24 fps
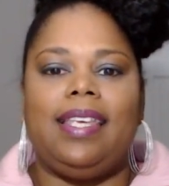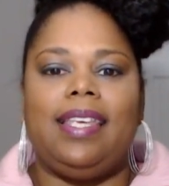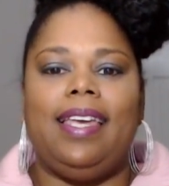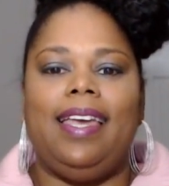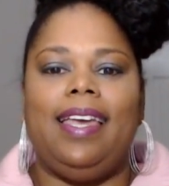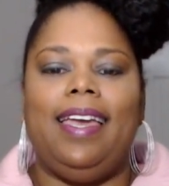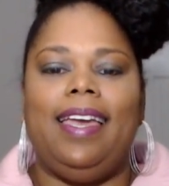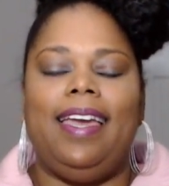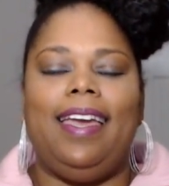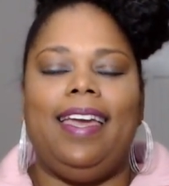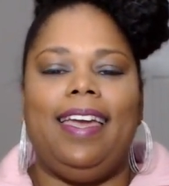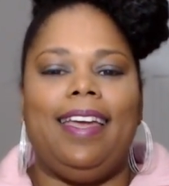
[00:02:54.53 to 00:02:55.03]

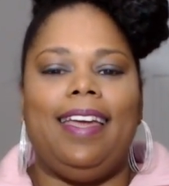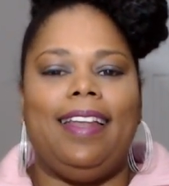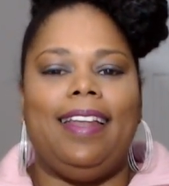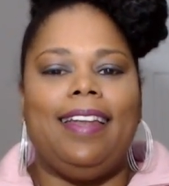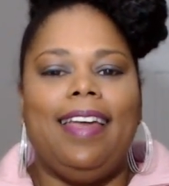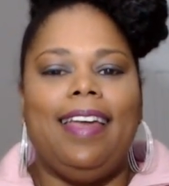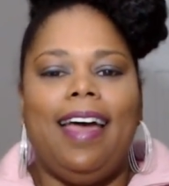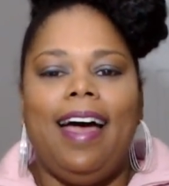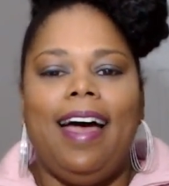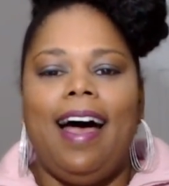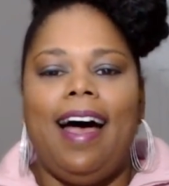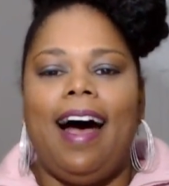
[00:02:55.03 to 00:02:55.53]

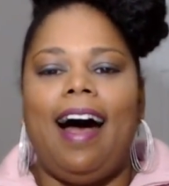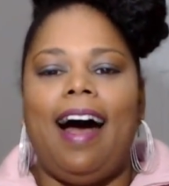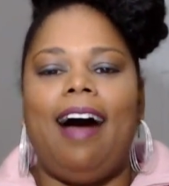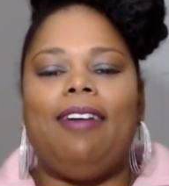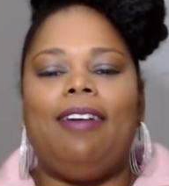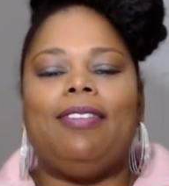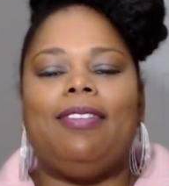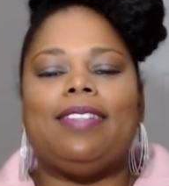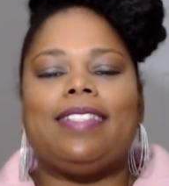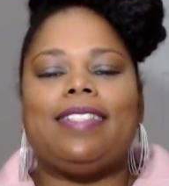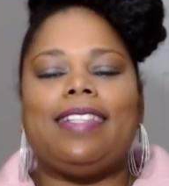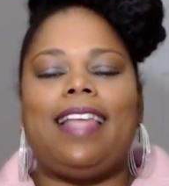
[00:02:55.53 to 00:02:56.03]
I
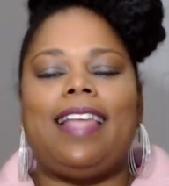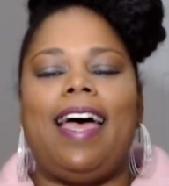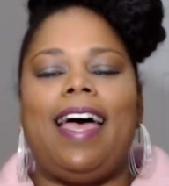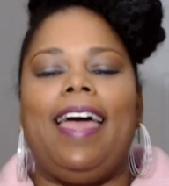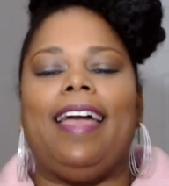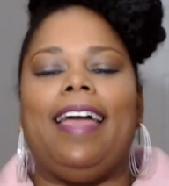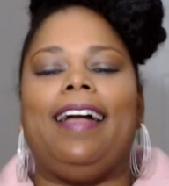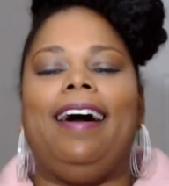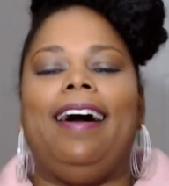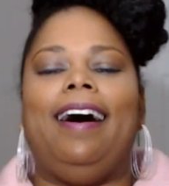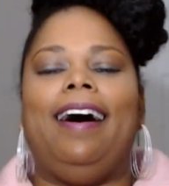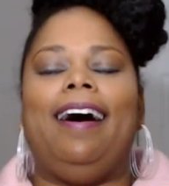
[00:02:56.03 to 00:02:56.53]
was
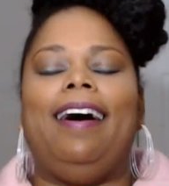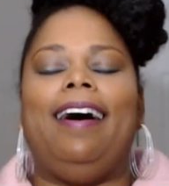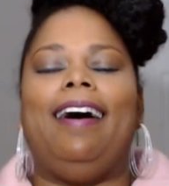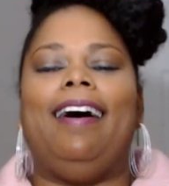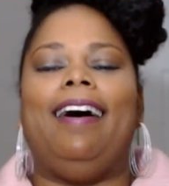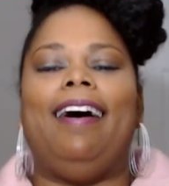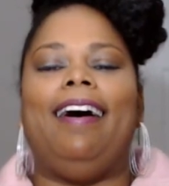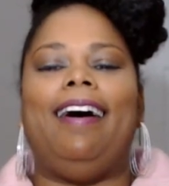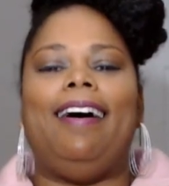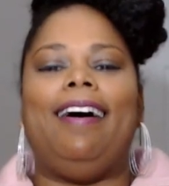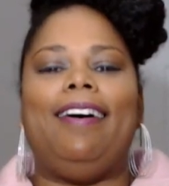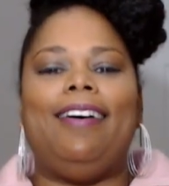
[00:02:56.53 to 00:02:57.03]
like,
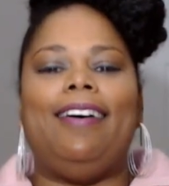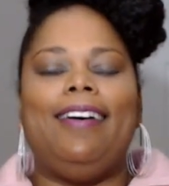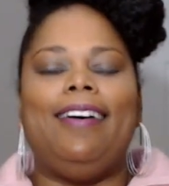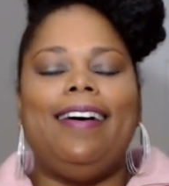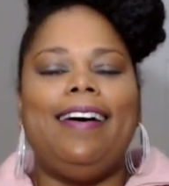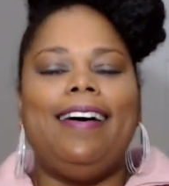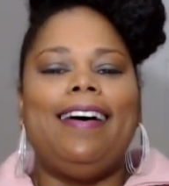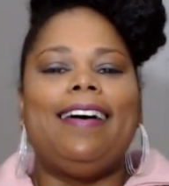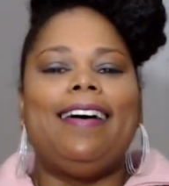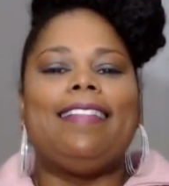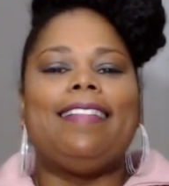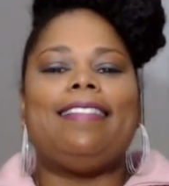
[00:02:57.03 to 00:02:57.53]
oh,
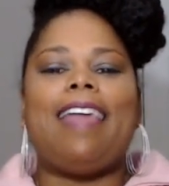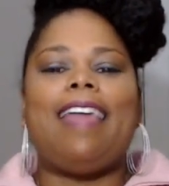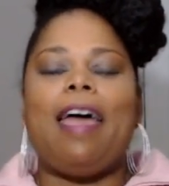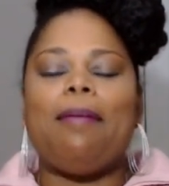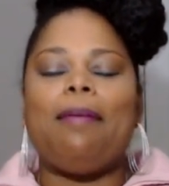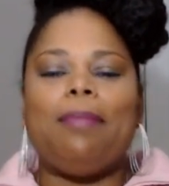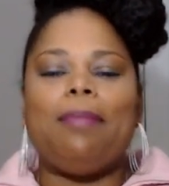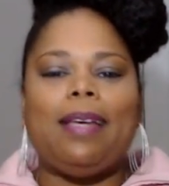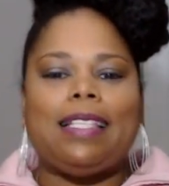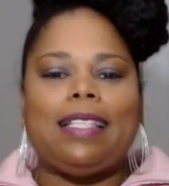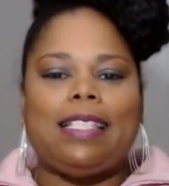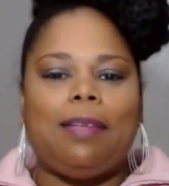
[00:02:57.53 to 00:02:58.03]

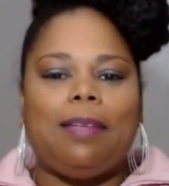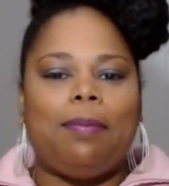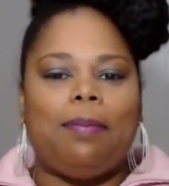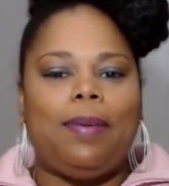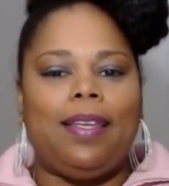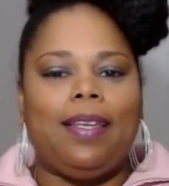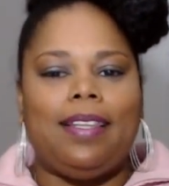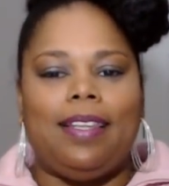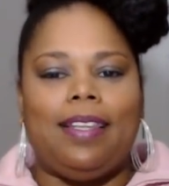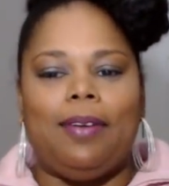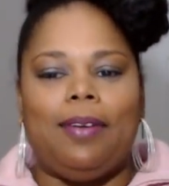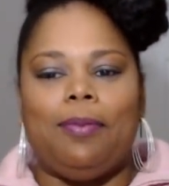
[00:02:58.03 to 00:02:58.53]
that must have
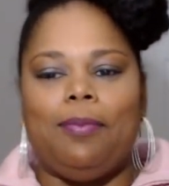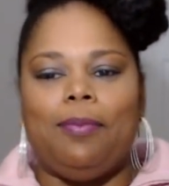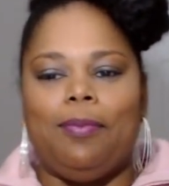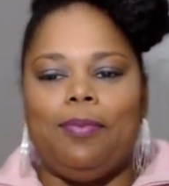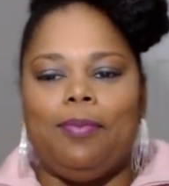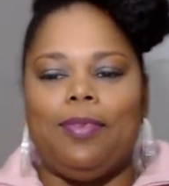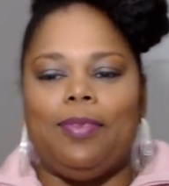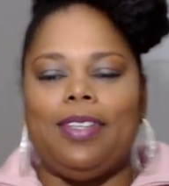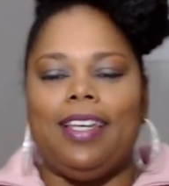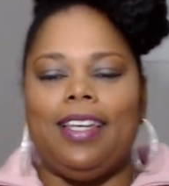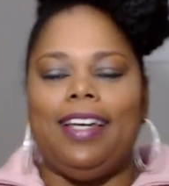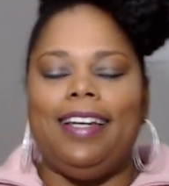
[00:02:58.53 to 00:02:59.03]
been
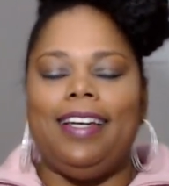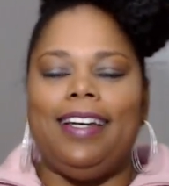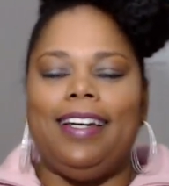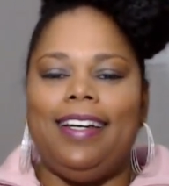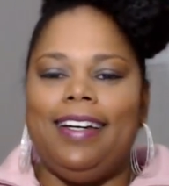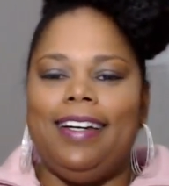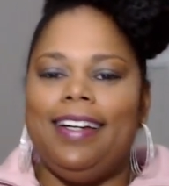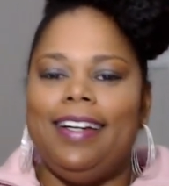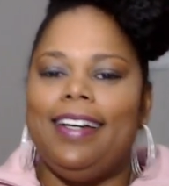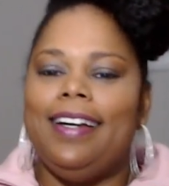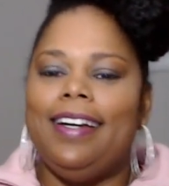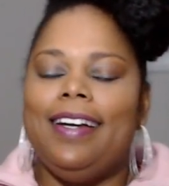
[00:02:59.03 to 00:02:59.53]

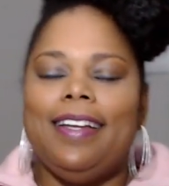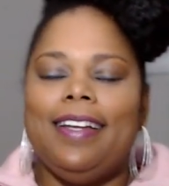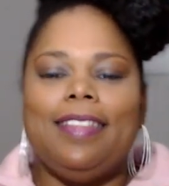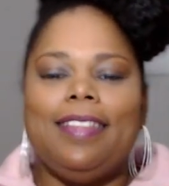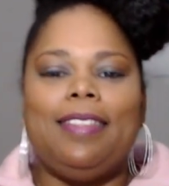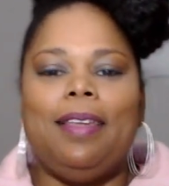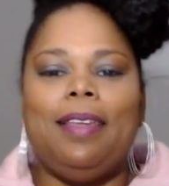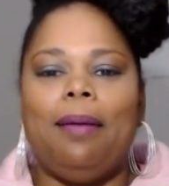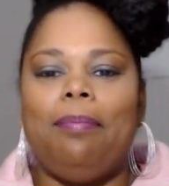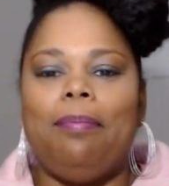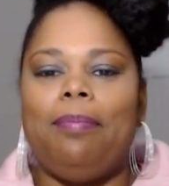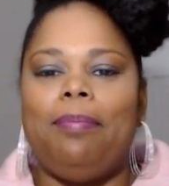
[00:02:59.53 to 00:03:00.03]

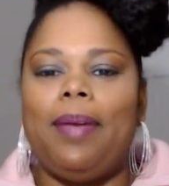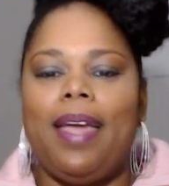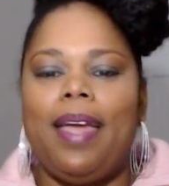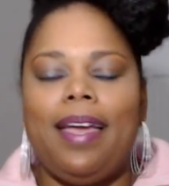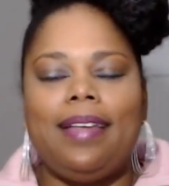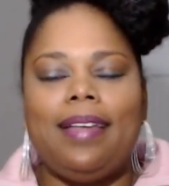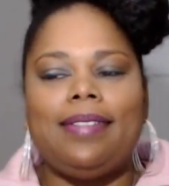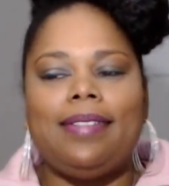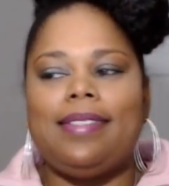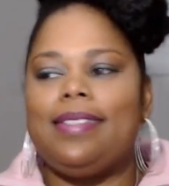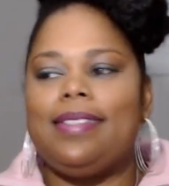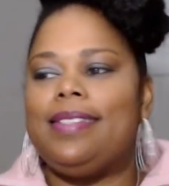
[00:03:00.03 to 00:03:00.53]
the
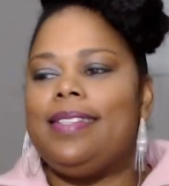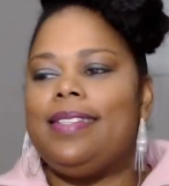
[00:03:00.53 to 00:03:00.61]
best.